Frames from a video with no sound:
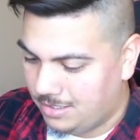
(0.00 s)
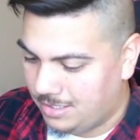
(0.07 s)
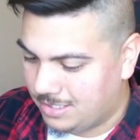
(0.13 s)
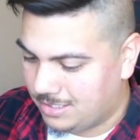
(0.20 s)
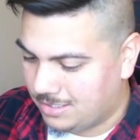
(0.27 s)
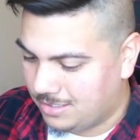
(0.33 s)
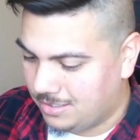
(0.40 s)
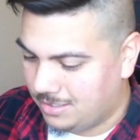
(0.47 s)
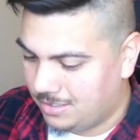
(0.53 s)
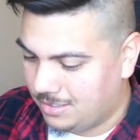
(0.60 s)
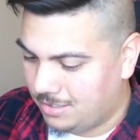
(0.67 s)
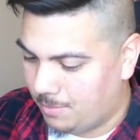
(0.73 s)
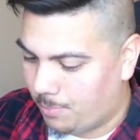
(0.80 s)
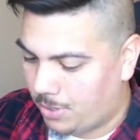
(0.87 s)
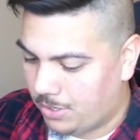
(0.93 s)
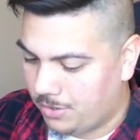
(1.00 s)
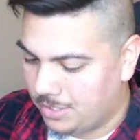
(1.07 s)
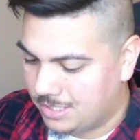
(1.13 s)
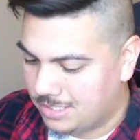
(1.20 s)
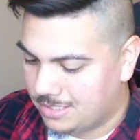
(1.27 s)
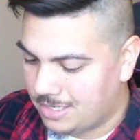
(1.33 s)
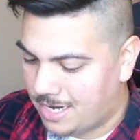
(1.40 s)
This uh, part of
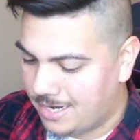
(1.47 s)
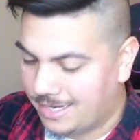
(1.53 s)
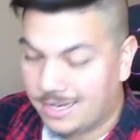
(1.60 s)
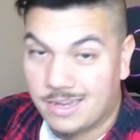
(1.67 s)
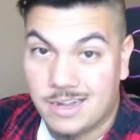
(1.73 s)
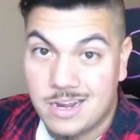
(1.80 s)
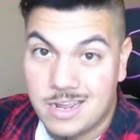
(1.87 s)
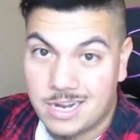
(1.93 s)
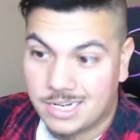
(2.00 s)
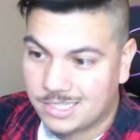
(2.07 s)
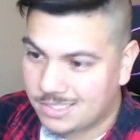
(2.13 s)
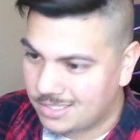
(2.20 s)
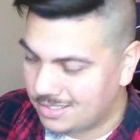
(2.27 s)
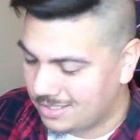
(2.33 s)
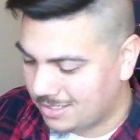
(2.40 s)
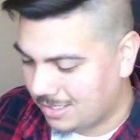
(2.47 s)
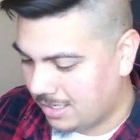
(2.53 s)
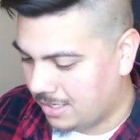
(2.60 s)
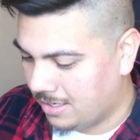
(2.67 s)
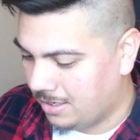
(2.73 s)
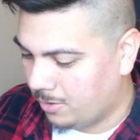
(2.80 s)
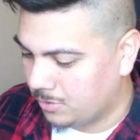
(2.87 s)
the Sonic Dux,
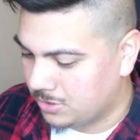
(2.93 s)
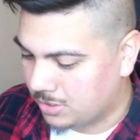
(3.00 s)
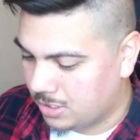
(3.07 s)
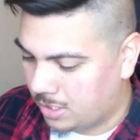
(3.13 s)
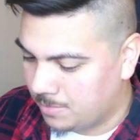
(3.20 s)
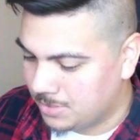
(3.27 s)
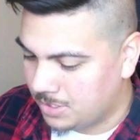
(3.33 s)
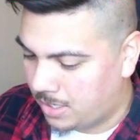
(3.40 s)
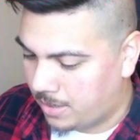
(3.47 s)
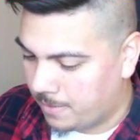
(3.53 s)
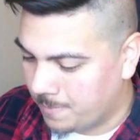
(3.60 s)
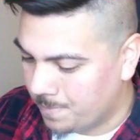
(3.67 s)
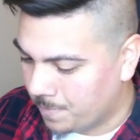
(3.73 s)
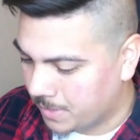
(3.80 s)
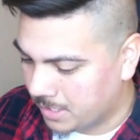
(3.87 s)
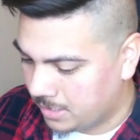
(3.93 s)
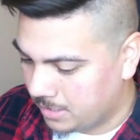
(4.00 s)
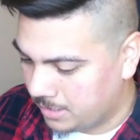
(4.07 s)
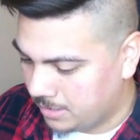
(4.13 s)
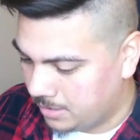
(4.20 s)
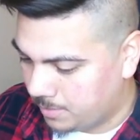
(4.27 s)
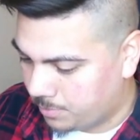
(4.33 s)
uh, which comes on
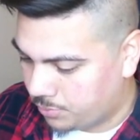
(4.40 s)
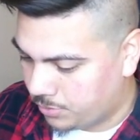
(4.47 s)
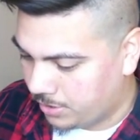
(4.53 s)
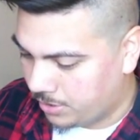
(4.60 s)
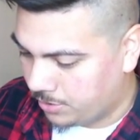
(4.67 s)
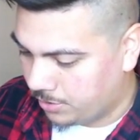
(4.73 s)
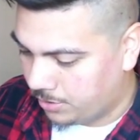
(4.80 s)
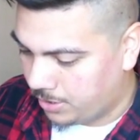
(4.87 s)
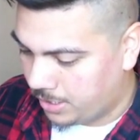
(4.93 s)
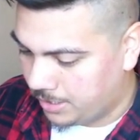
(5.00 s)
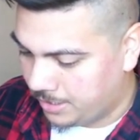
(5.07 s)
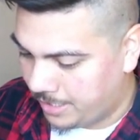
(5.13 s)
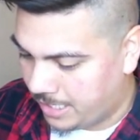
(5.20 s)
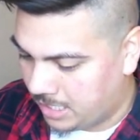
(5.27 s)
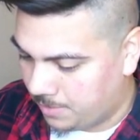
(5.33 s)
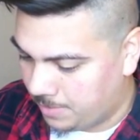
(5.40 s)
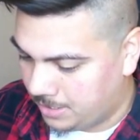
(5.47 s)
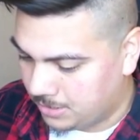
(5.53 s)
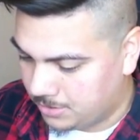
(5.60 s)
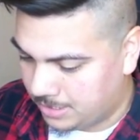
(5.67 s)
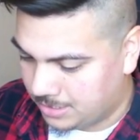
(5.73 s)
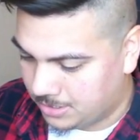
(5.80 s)
uh, pretty early on the
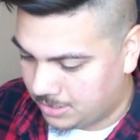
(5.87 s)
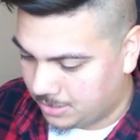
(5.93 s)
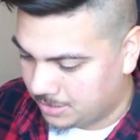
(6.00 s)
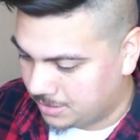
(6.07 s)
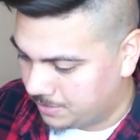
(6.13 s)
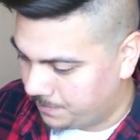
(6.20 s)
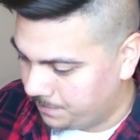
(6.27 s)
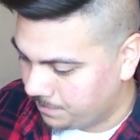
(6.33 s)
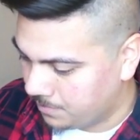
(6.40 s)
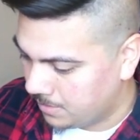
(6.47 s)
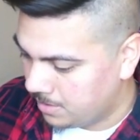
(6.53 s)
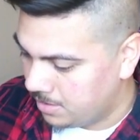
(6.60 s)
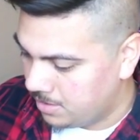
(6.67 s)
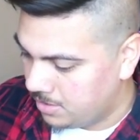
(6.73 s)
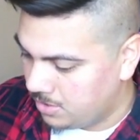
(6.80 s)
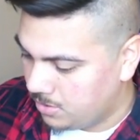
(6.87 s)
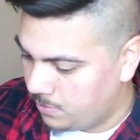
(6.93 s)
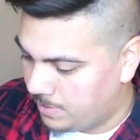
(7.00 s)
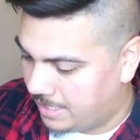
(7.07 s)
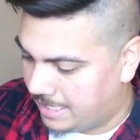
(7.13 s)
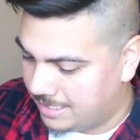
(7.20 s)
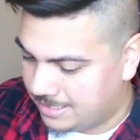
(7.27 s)
anime, so that's awesome.
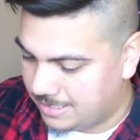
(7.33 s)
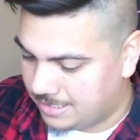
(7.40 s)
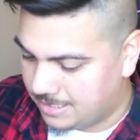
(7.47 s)
We got